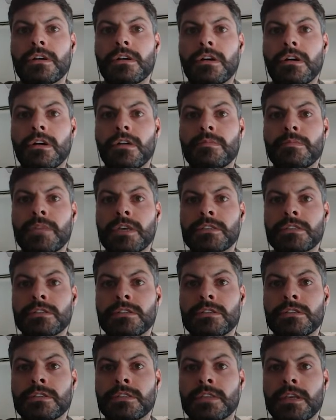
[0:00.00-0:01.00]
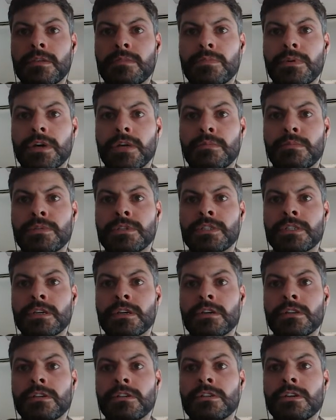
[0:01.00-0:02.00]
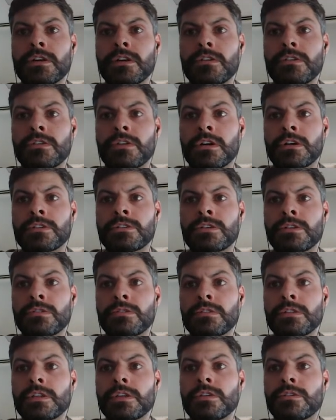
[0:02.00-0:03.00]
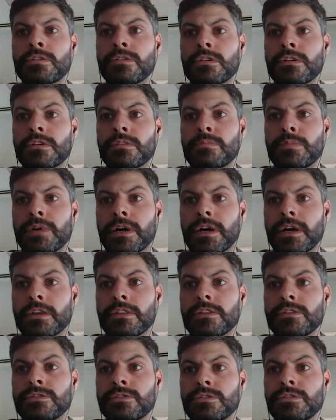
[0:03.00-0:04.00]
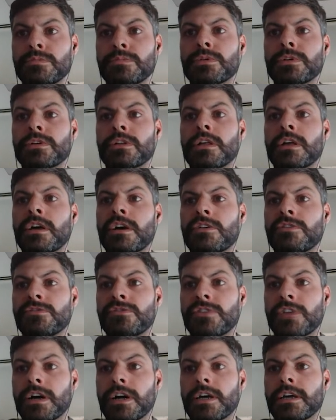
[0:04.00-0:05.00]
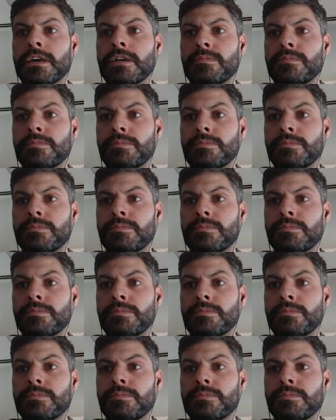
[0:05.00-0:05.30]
All messages sent by a particular node are totally ordered by the tuple phi